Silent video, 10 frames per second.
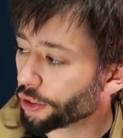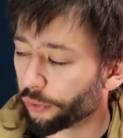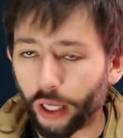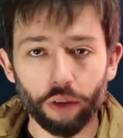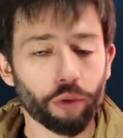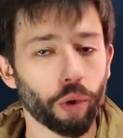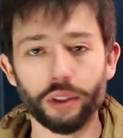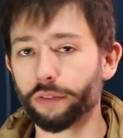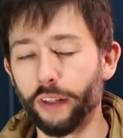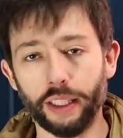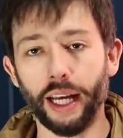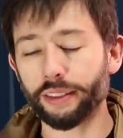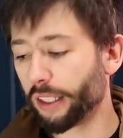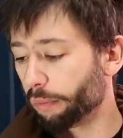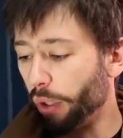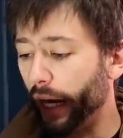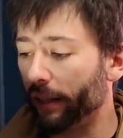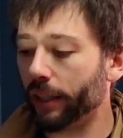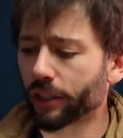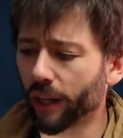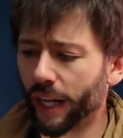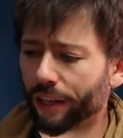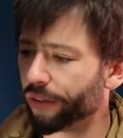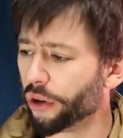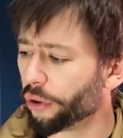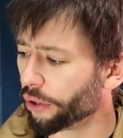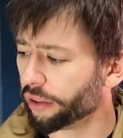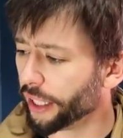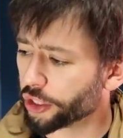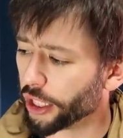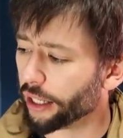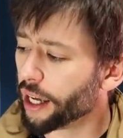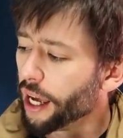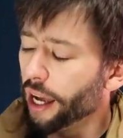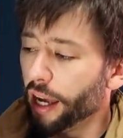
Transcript: Sorel, of course, a fantastic brand. These are like new condition.